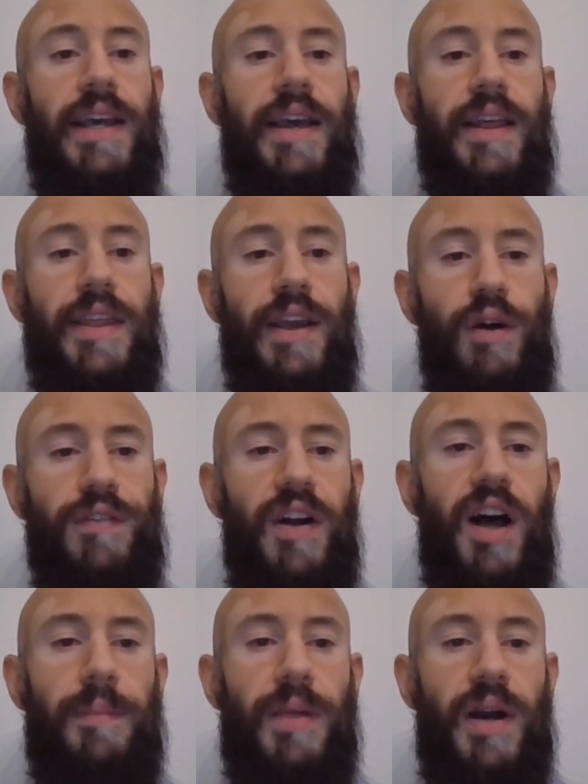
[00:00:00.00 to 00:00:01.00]
The
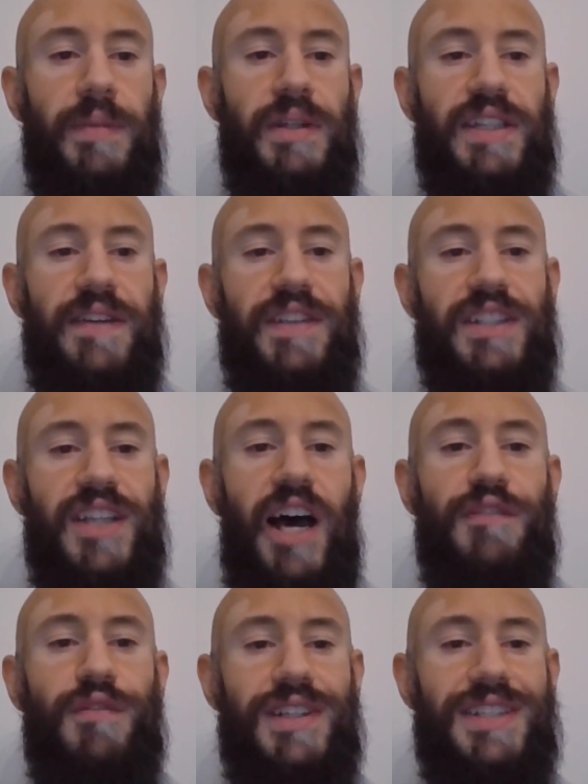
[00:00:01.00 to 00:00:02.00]
overall purpose of the
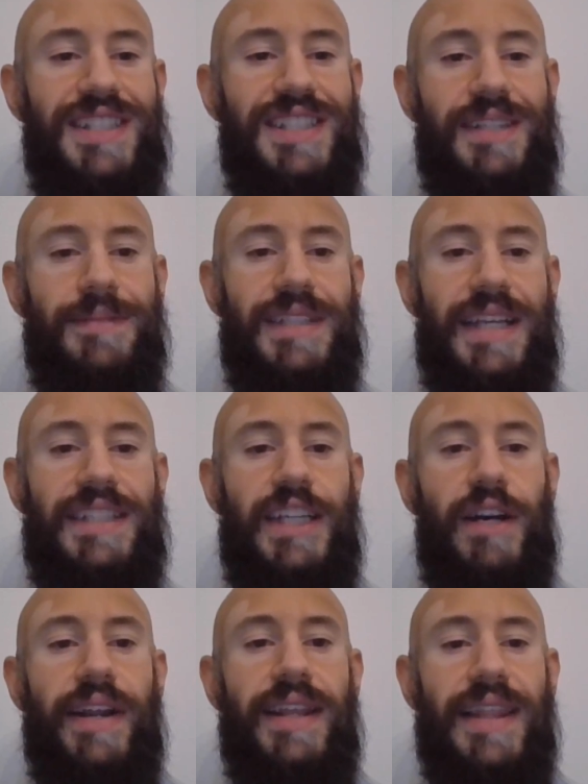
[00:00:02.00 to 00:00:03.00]
Software Systems
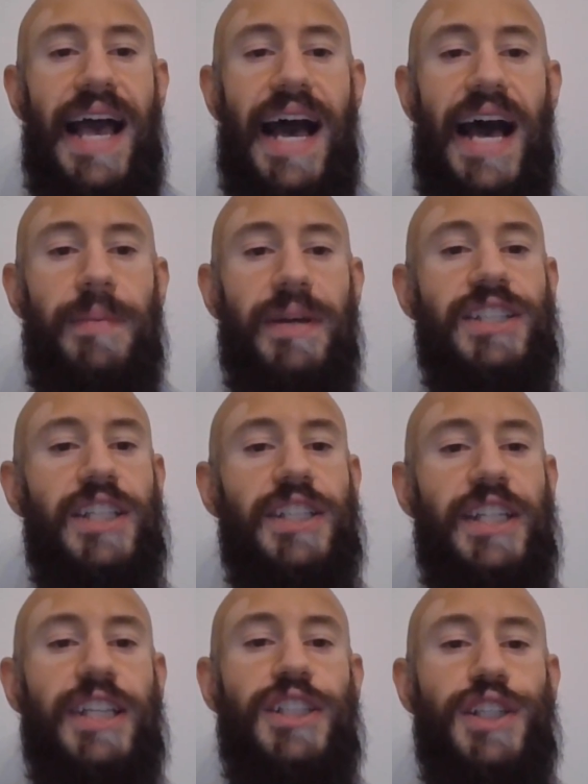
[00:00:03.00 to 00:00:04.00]
Engineering Lab is to
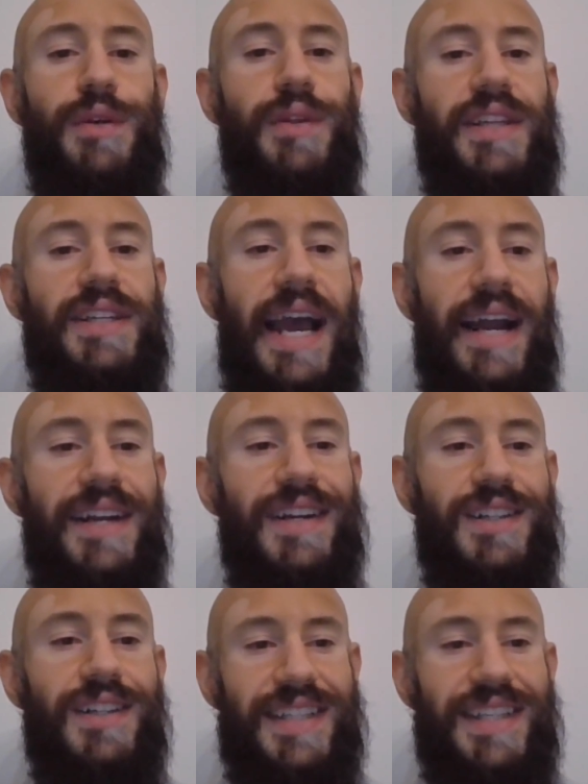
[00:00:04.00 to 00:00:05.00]
teach you the
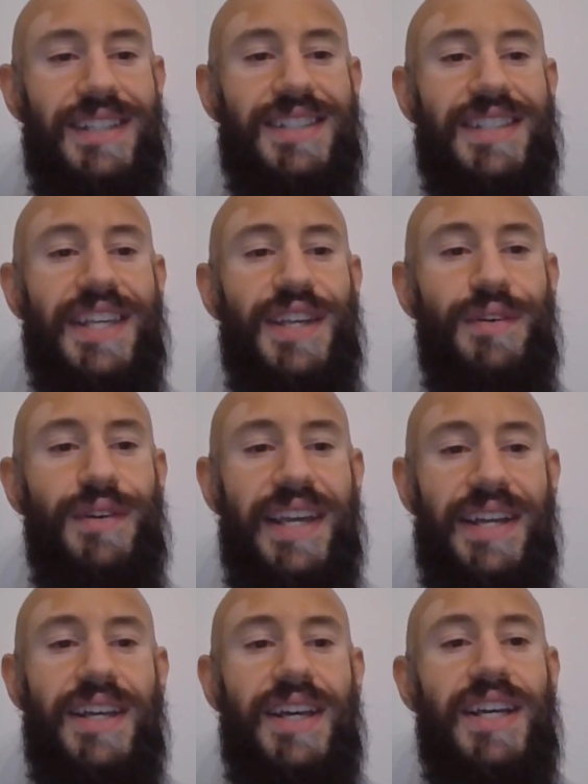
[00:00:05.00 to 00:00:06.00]
technical skills that you
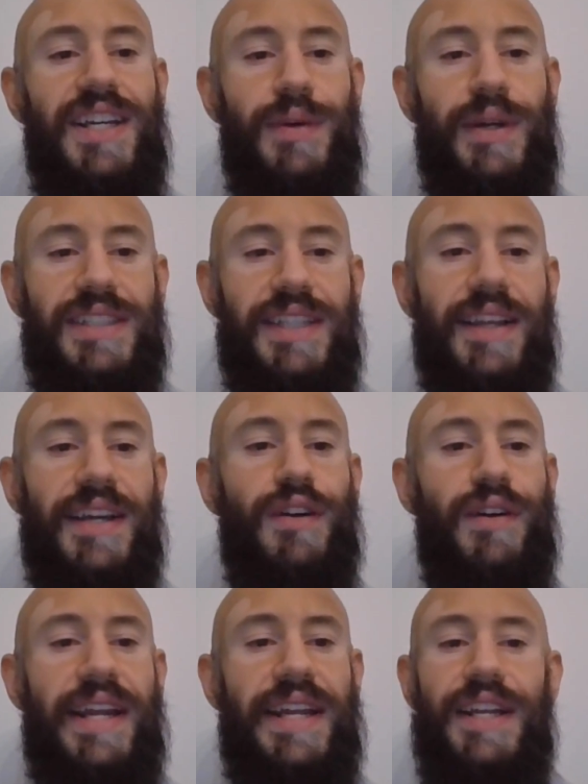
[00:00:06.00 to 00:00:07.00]
need to excel in
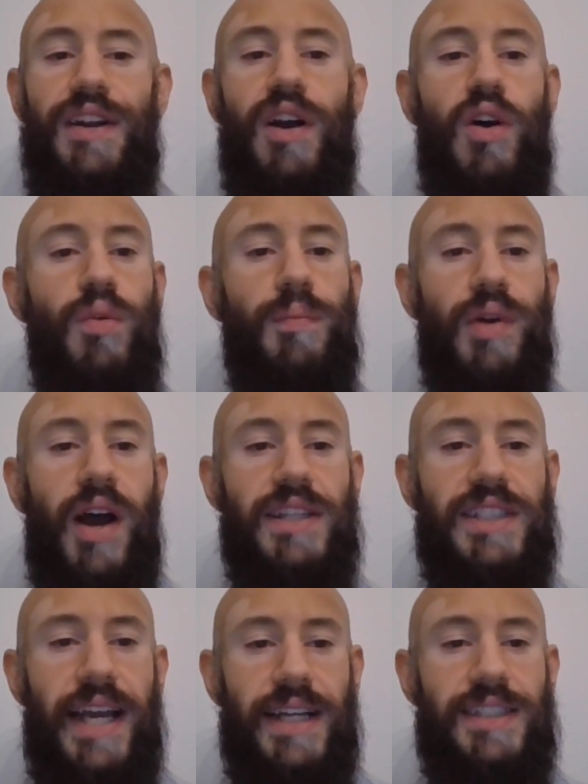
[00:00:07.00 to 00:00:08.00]
creating your own
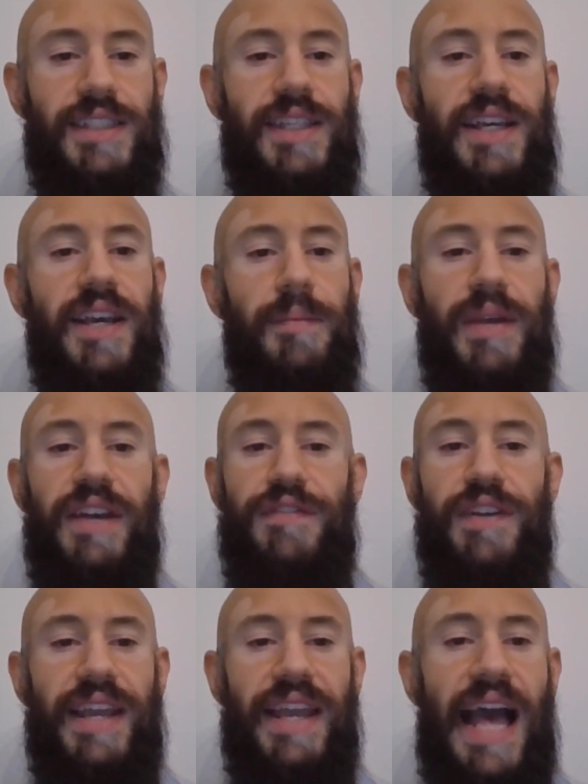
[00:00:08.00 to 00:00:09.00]
projects, be it
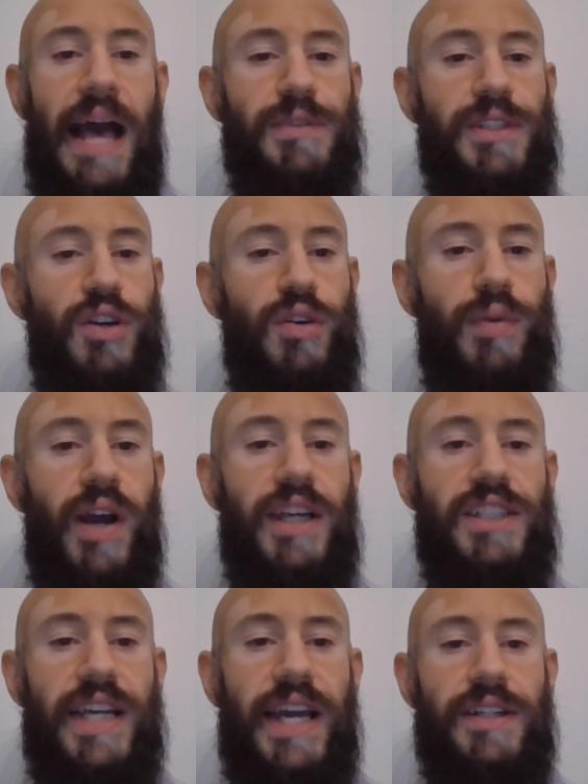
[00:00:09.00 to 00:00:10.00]
for the capstone
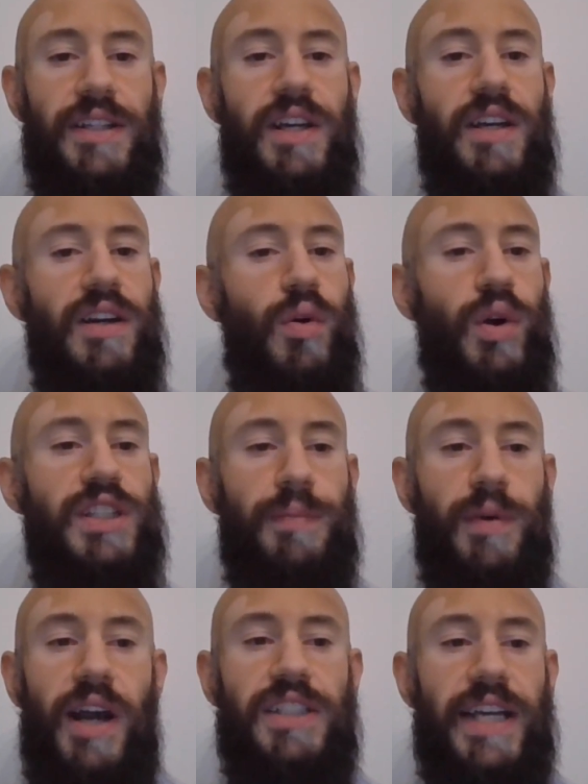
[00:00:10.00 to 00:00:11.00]
project, course
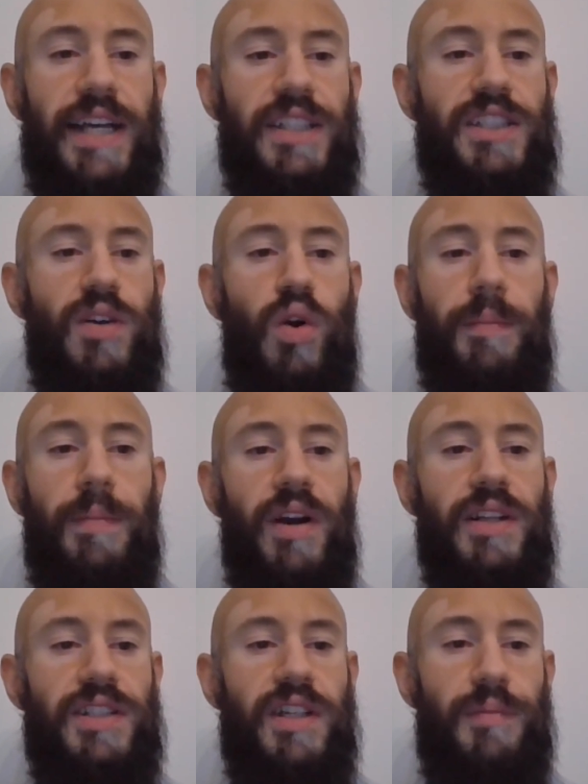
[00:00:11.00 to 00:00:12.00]
projects, or
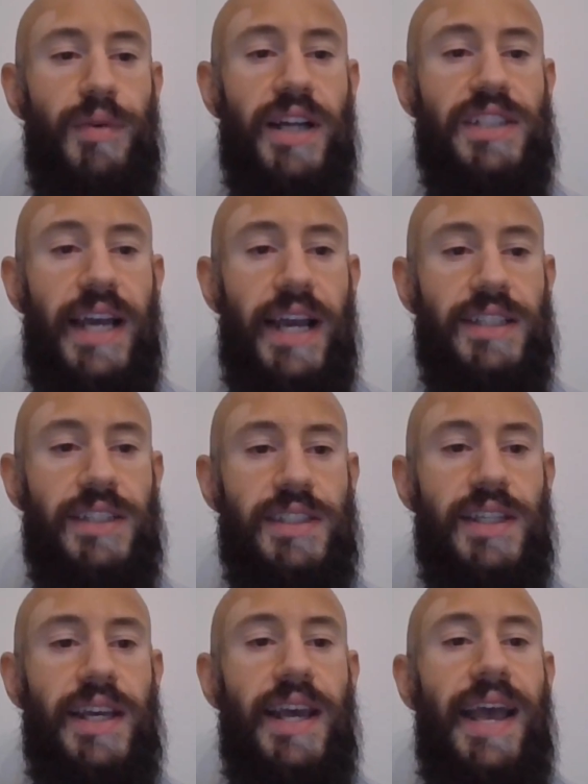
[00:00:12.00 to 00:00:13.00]
personal
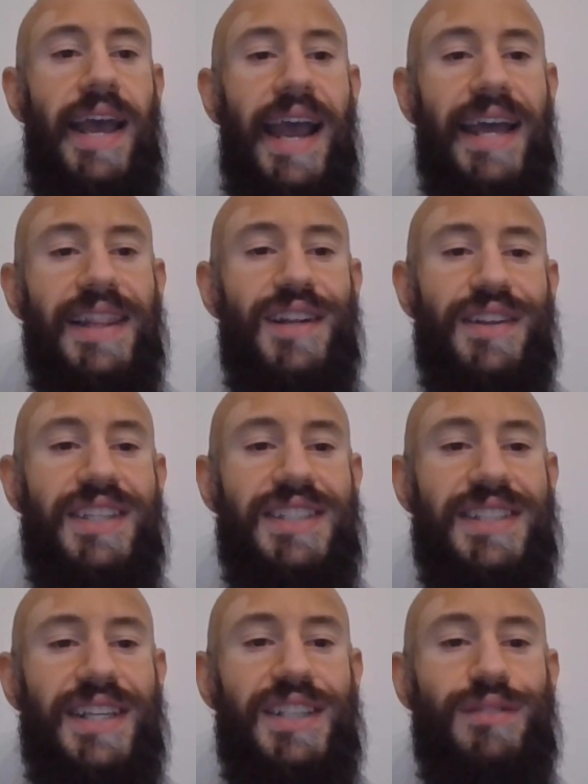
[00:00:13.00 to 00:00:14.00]
projects, and learn the
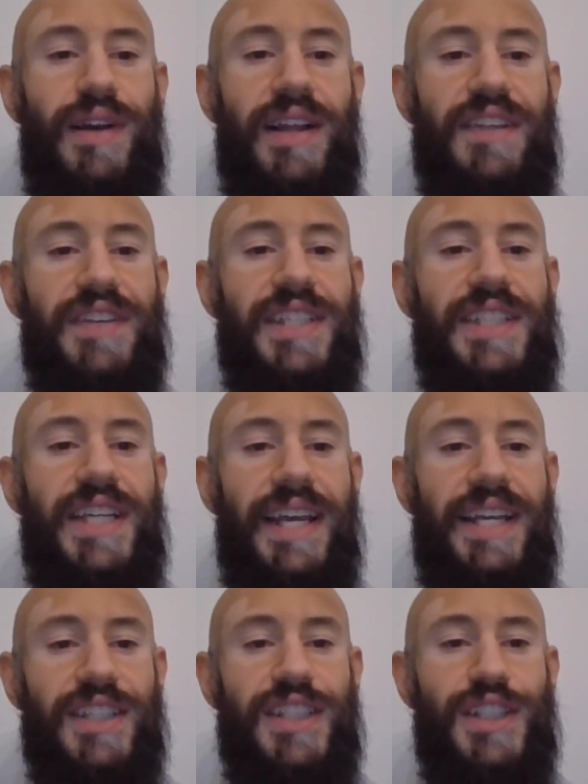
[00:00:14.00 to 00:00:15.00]
skills relevant to
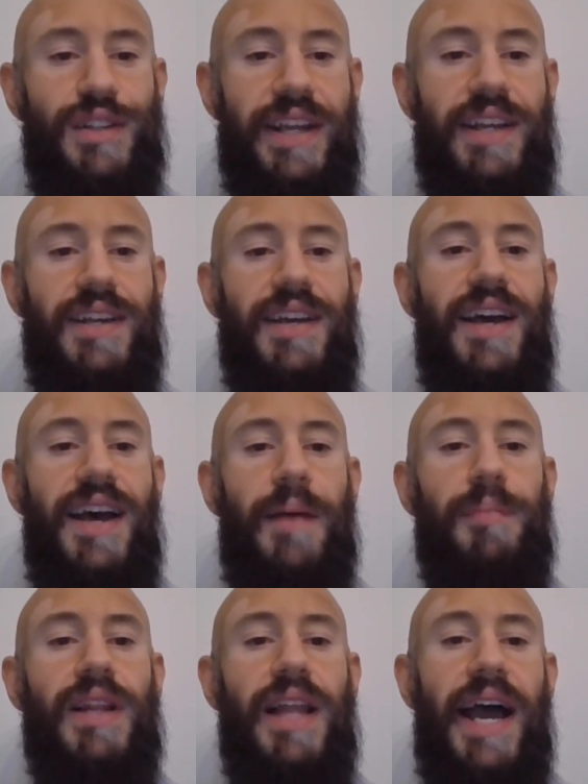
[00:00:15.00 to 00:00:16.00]
industry,
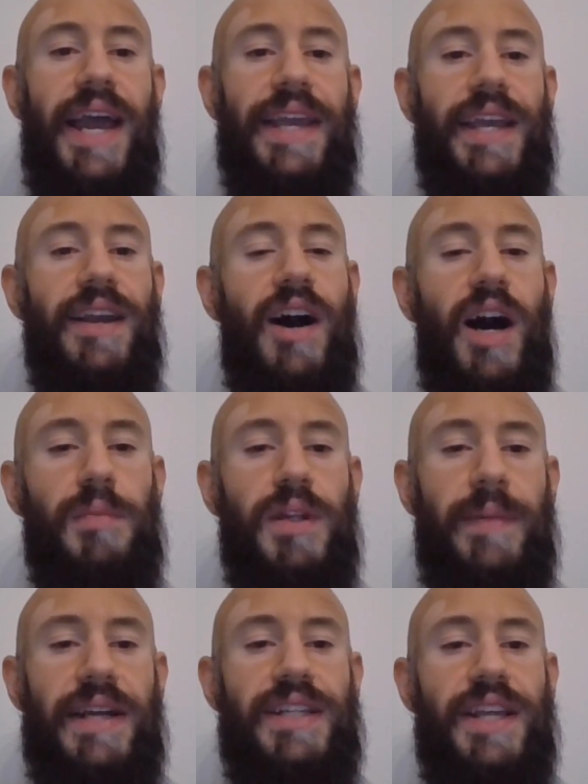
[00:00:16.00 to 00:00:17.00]
applying and
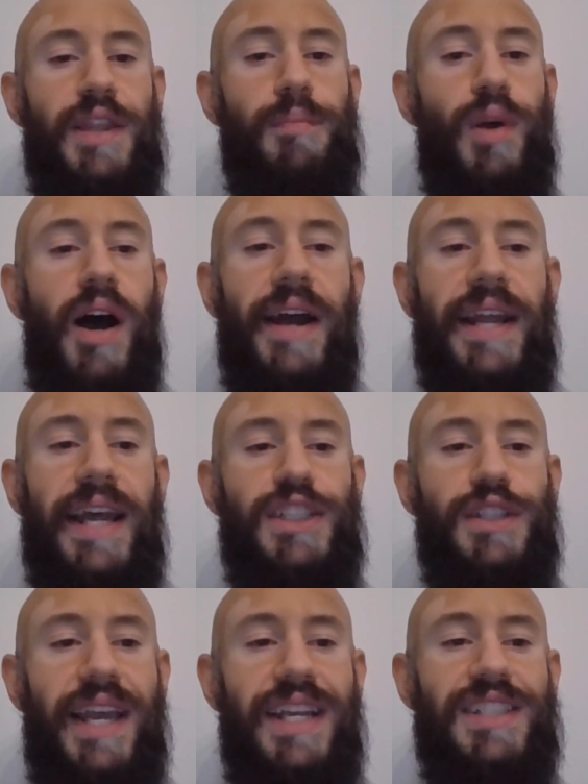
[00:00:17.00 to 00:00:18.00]
complementing the broad
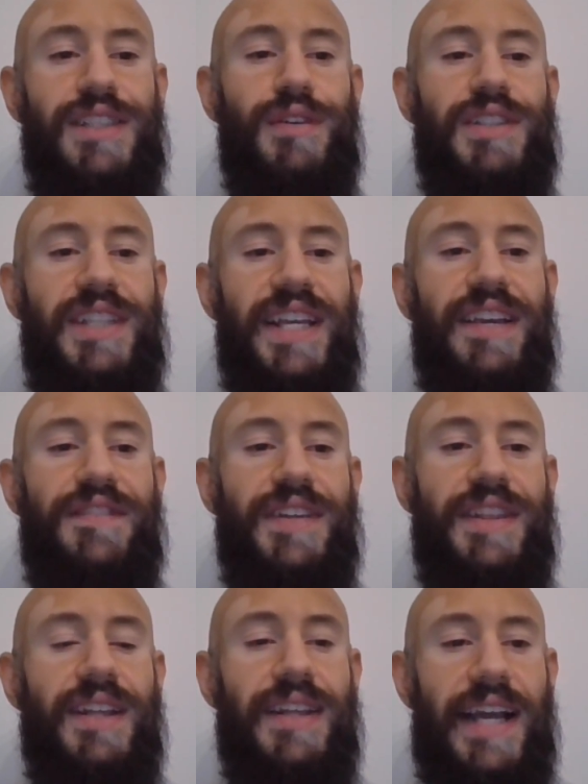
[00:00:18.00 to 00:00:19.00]
education received
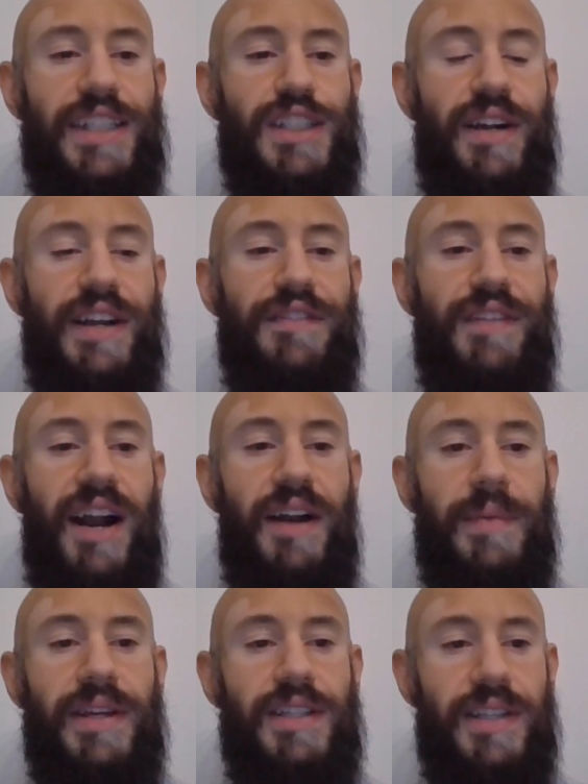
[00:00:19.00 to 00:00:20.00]
in the lecture
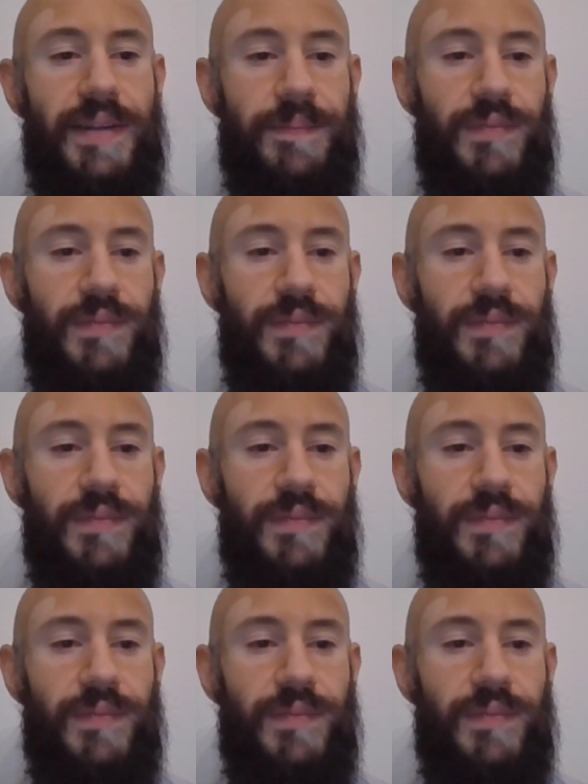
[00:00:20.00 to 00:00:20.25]
environment.